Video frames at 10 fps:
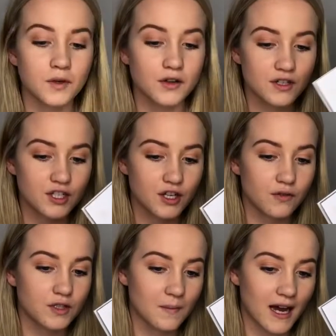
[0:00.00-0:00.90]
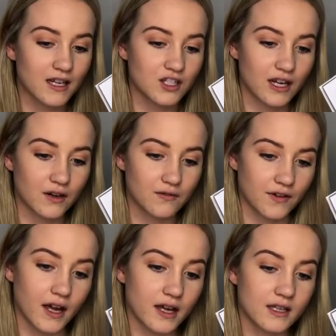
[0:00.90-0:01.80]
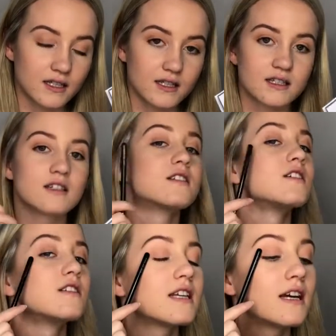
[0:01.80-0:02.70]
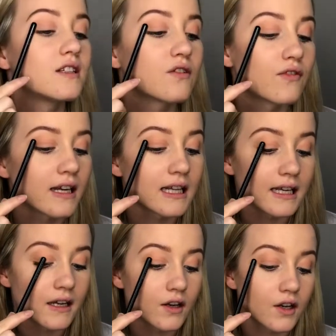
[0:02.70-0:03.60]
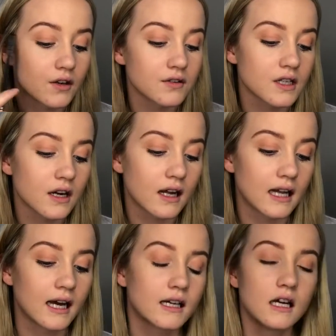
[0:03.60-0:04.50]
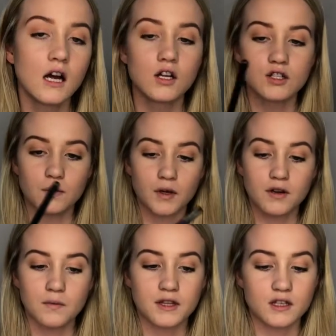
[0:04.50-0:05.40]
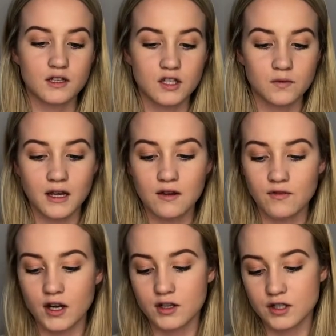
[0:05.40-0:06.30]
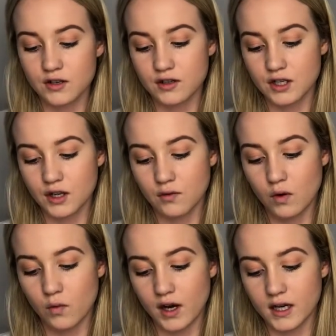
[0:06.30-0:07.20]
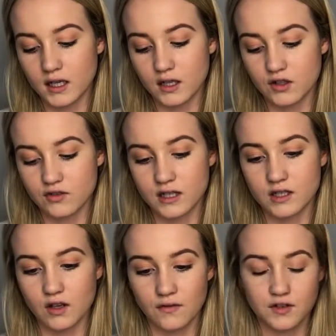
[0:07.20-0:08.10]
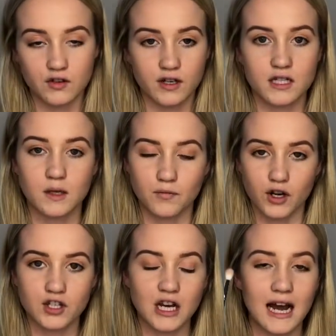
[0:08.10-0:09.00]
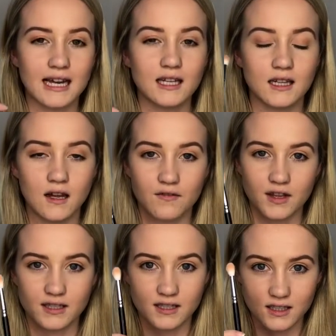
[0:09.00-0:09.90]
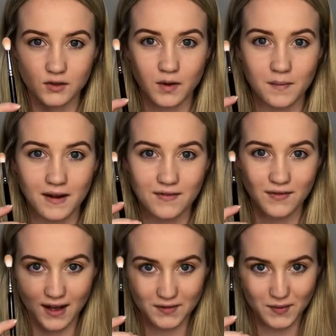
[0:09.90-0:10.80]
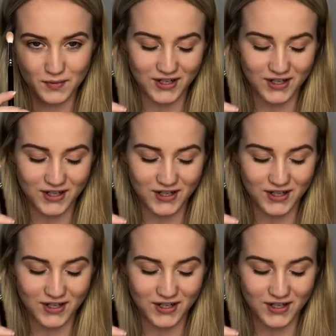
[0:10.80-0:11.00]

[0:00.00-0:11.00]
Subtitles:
I'm going to do some eyeshadow first because as you can see it's a really nude colour. So I'm going with the Zoeva 221 Luxury Soft Crease brush. I love this. This is one of my favourite